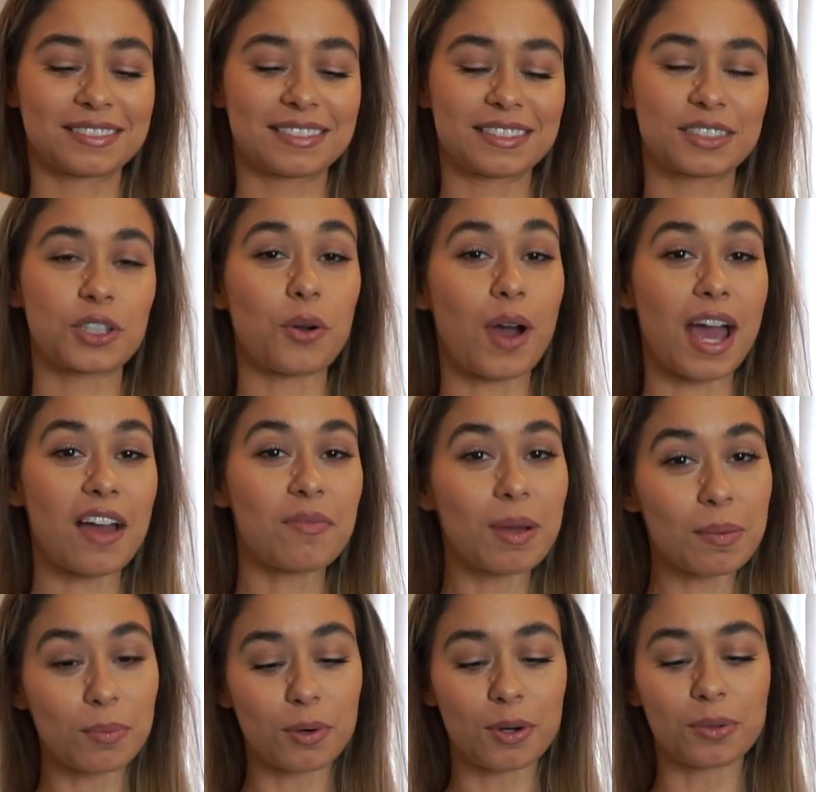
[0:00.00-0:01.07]
So I have my
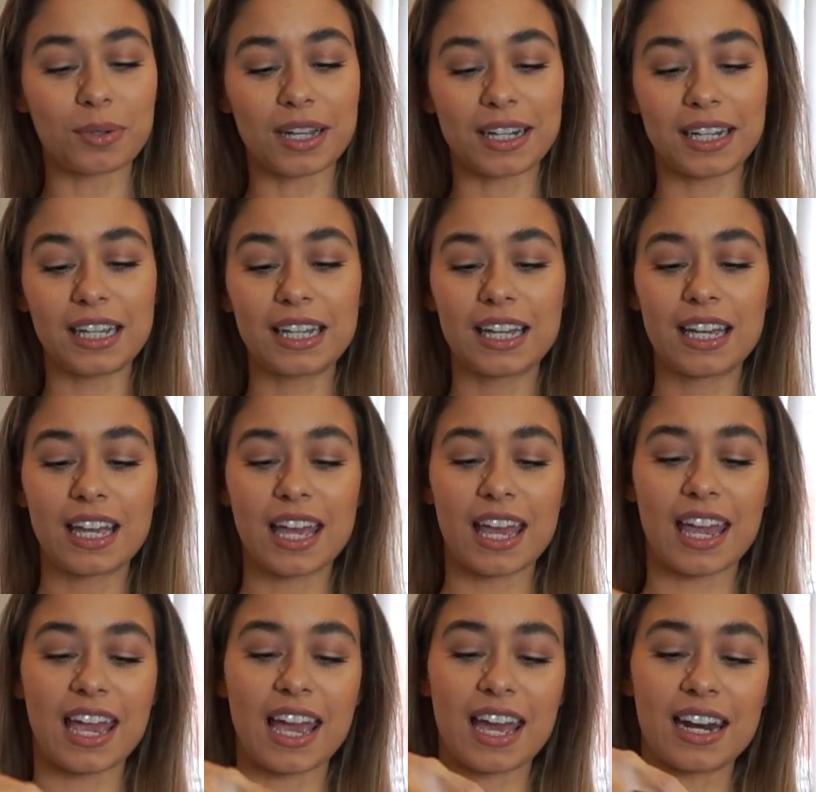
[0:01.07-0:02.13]
bowl ready,
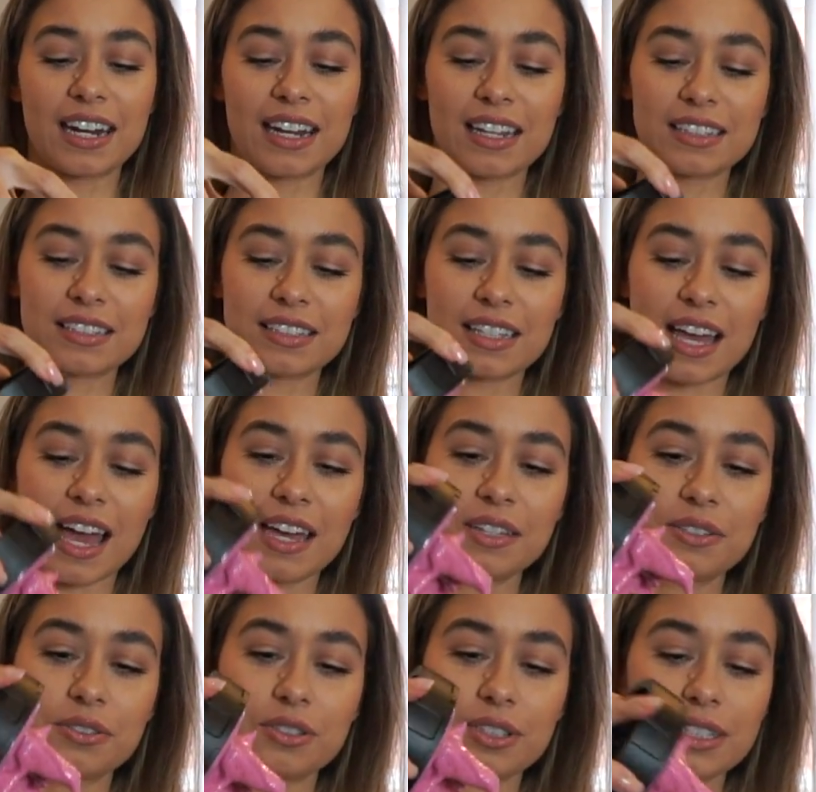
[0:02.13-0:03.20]
and I
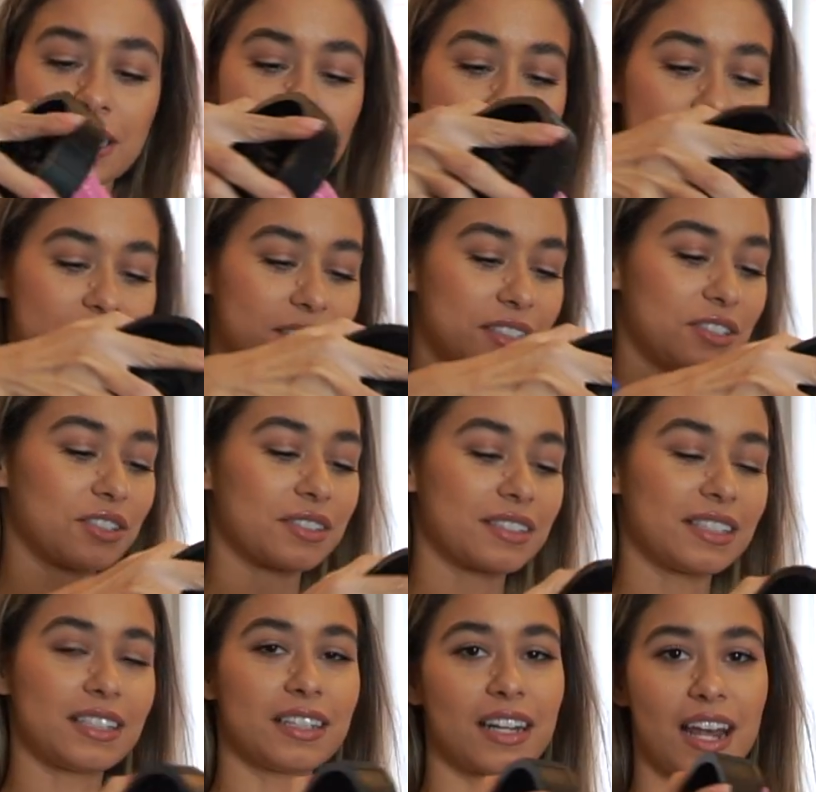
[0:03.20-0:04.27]
usually actually just
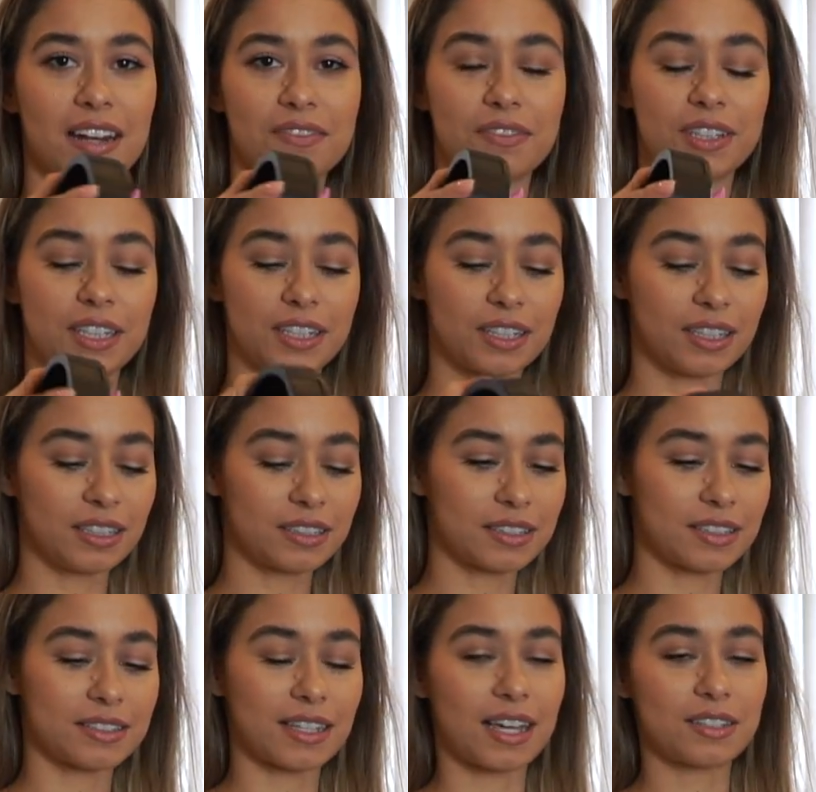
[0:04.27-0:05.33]
eat it out of here
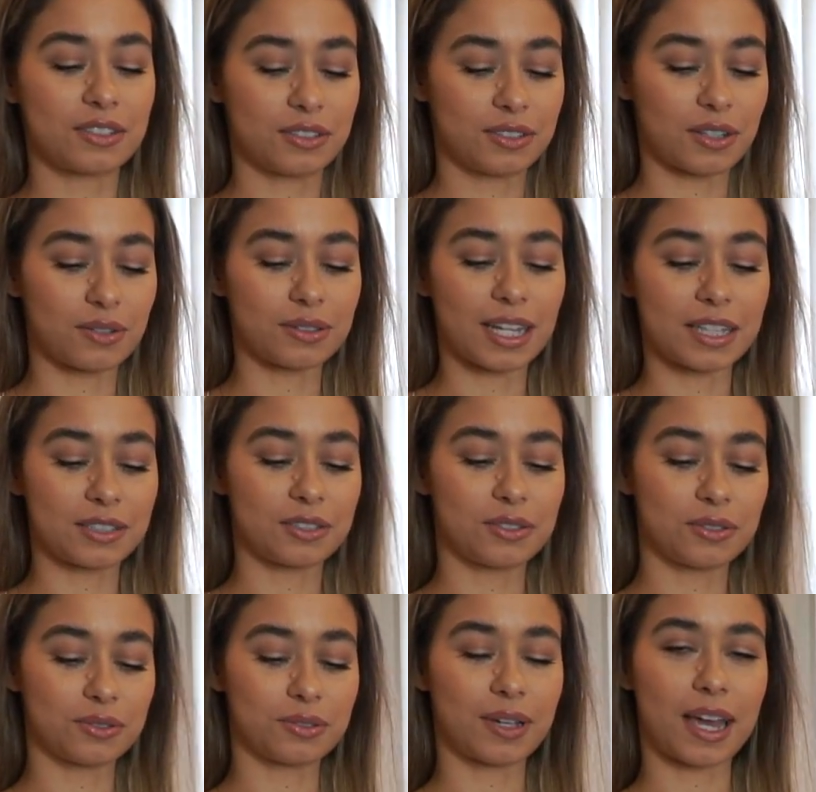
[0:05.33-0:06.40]
because I don't like to
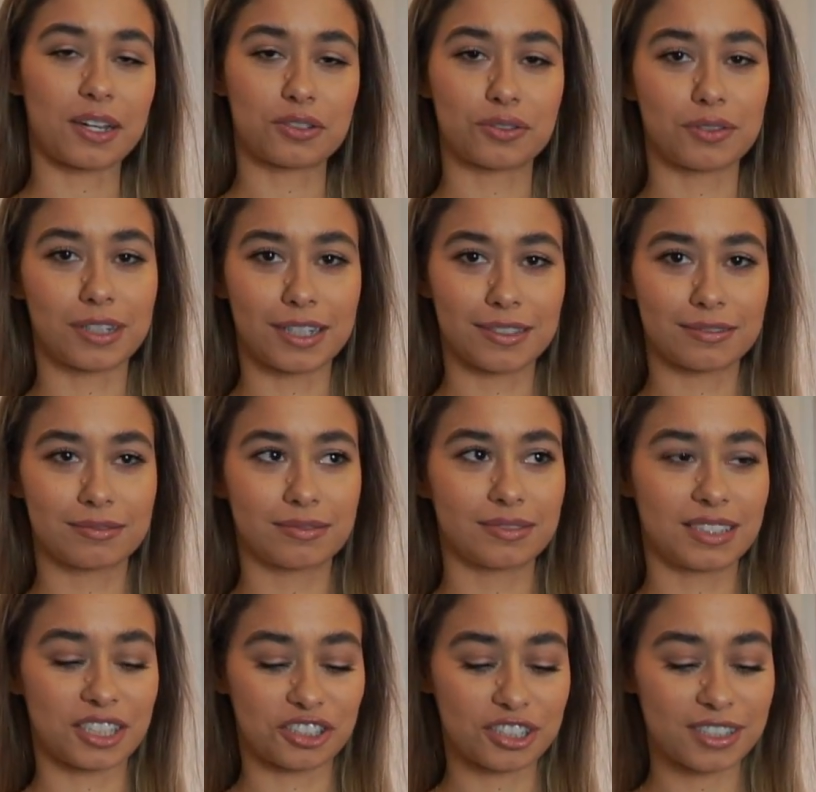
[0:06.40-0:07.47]
do extra
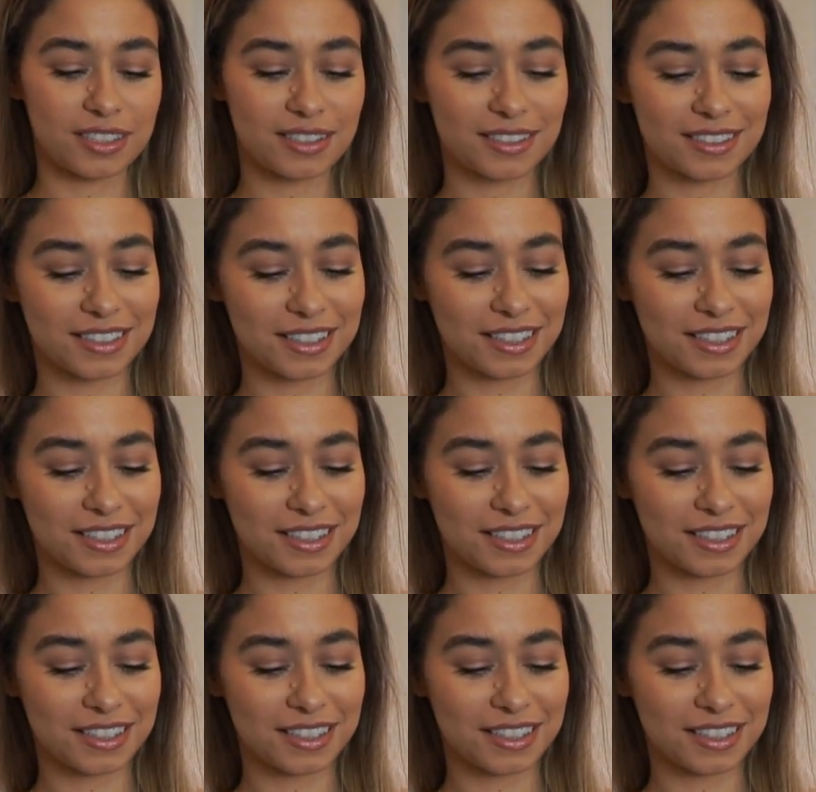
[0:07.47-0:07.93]
dishes.